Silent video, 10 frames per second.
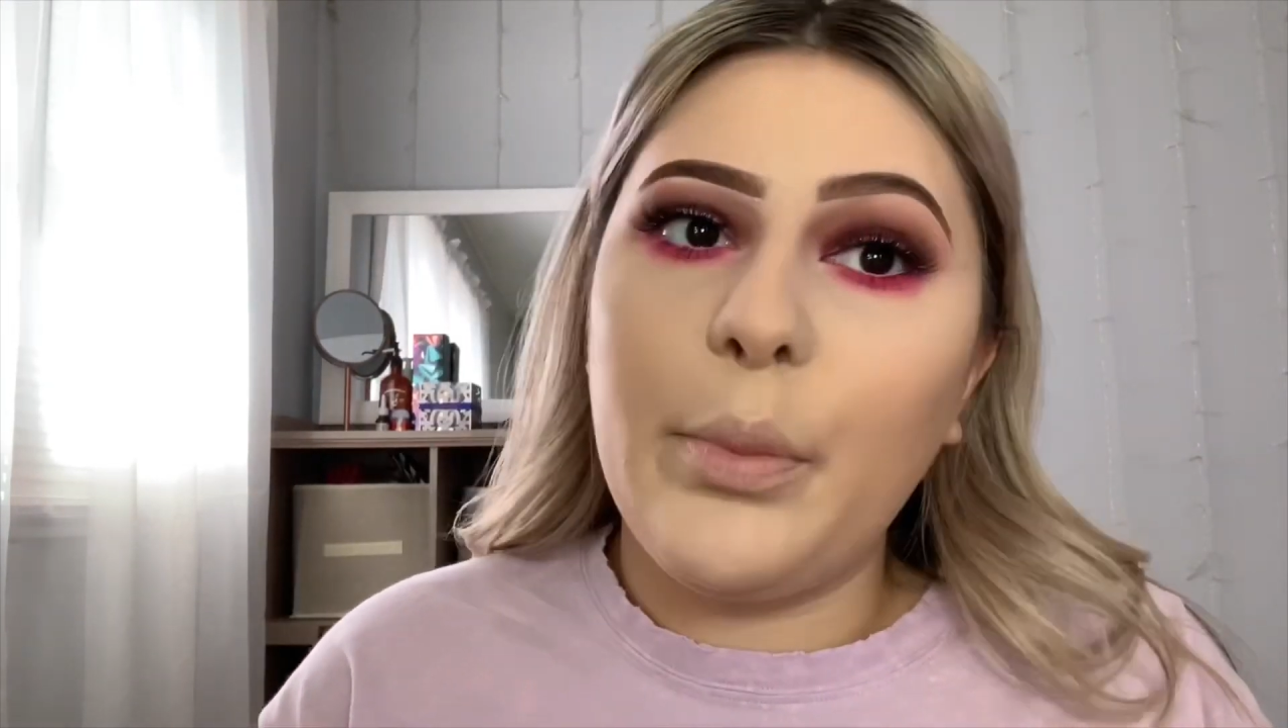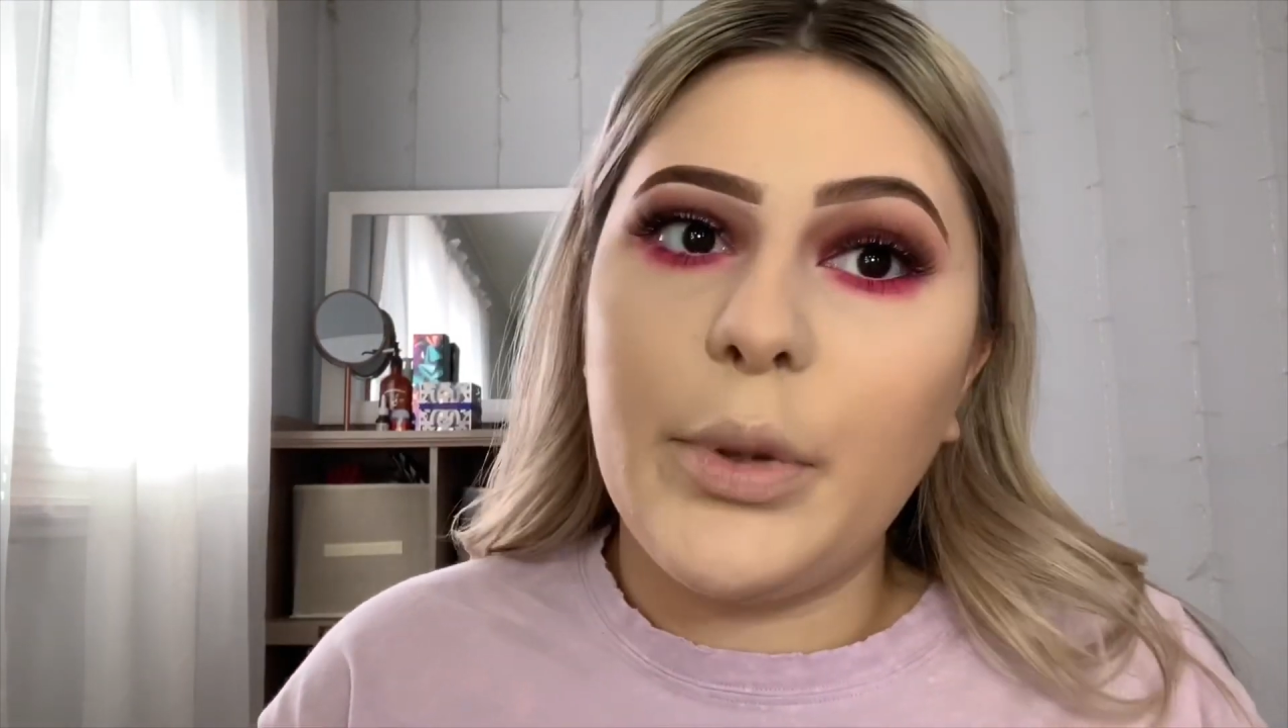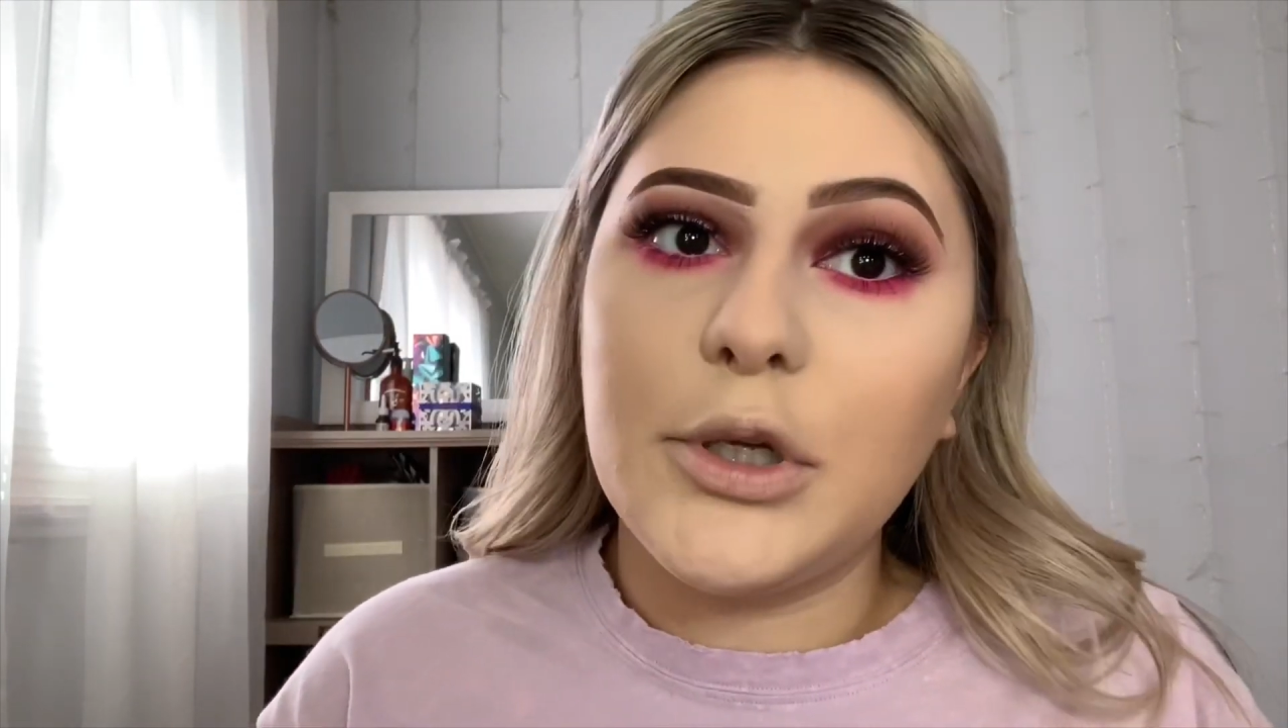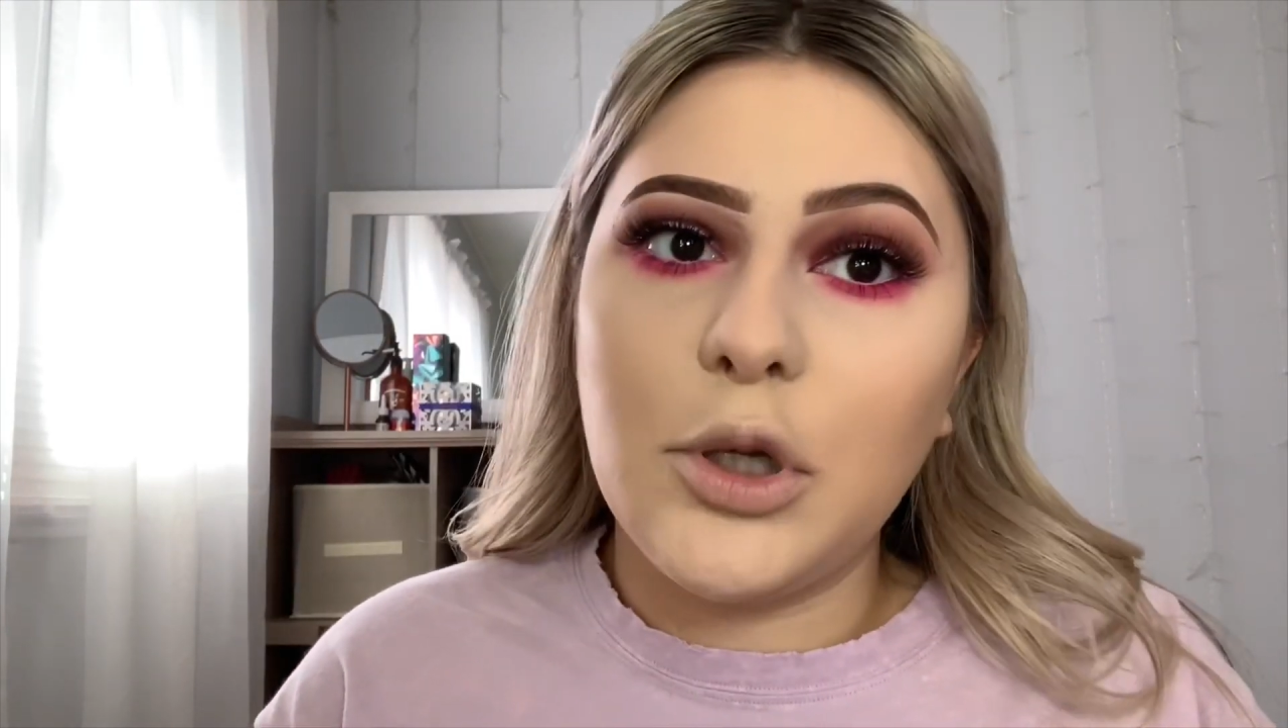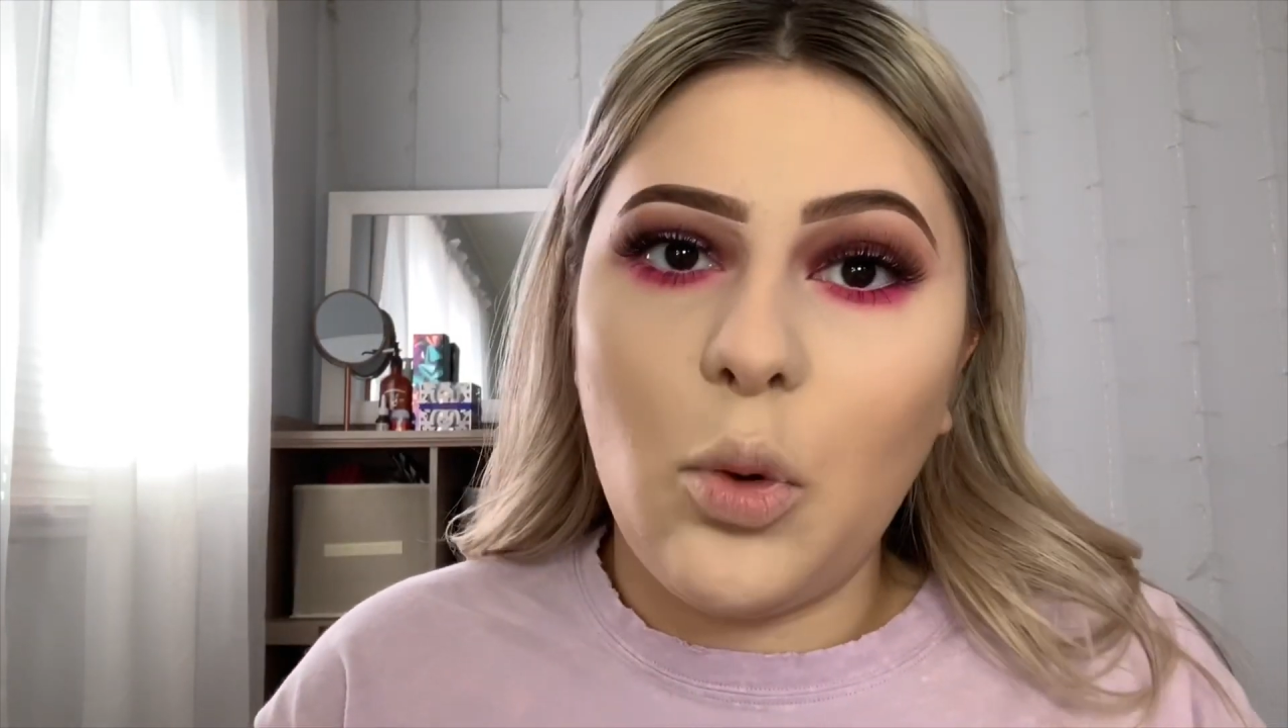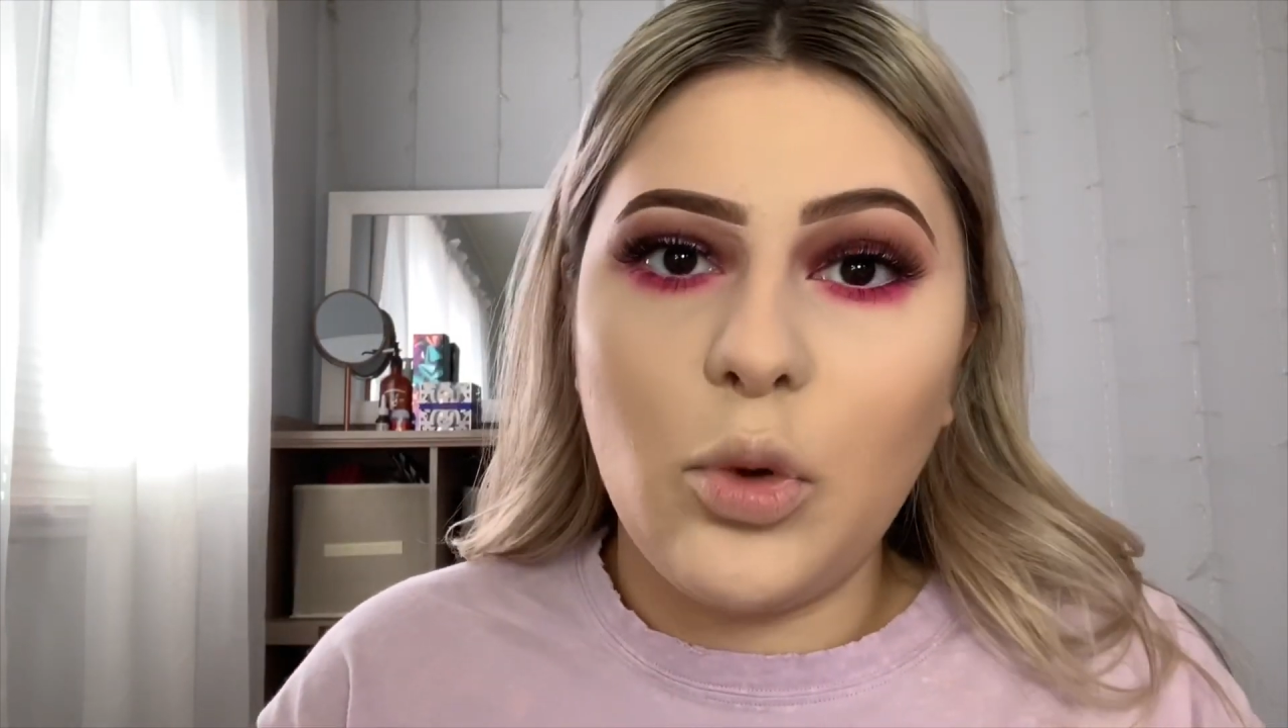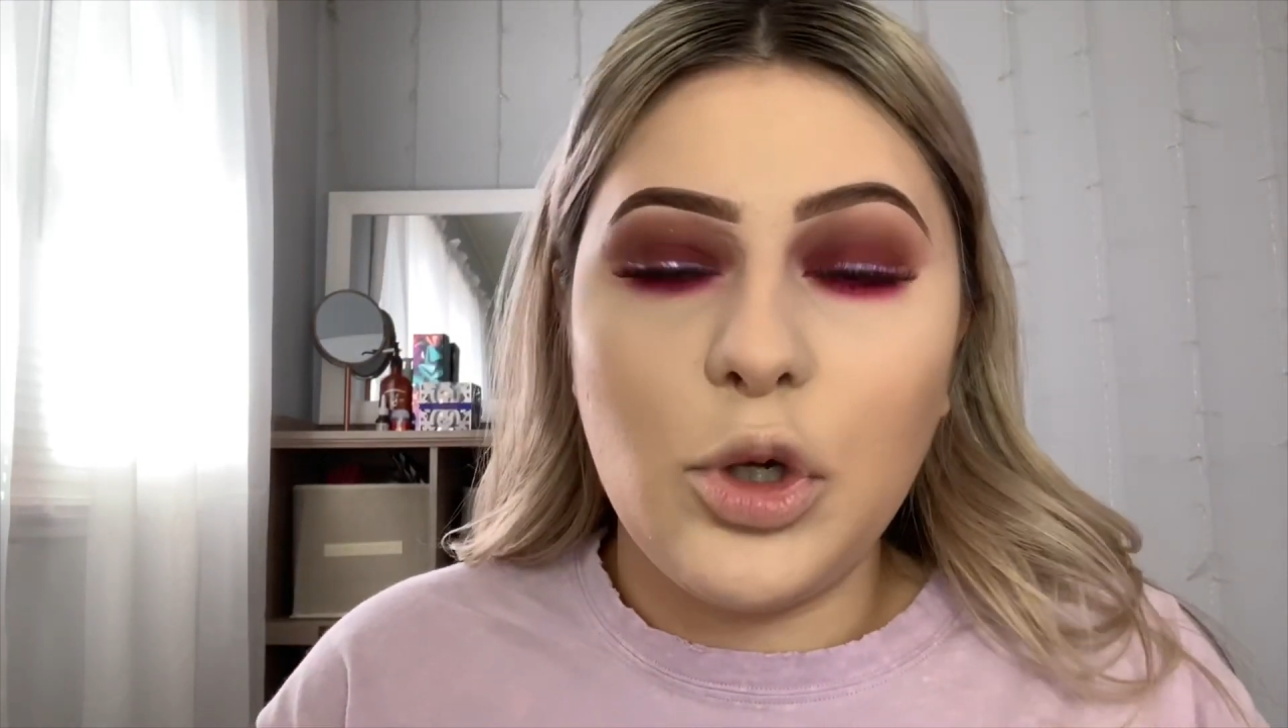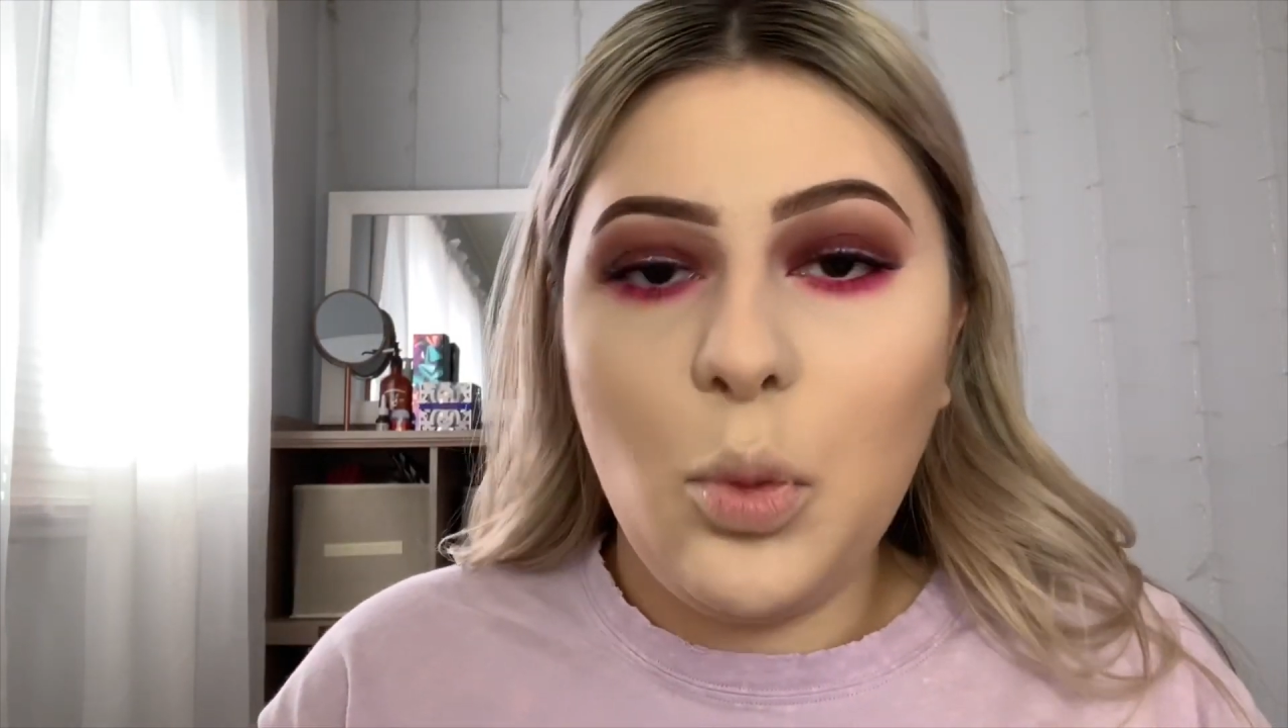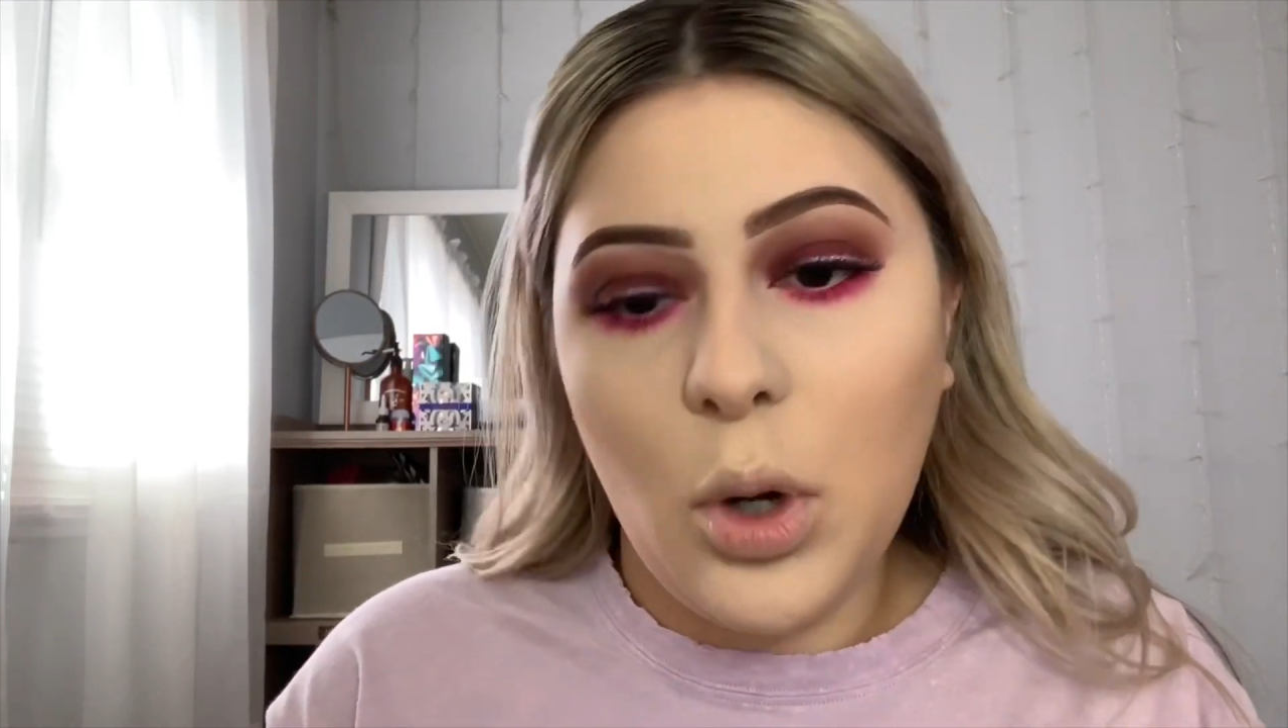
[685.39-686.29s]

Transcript: but don't you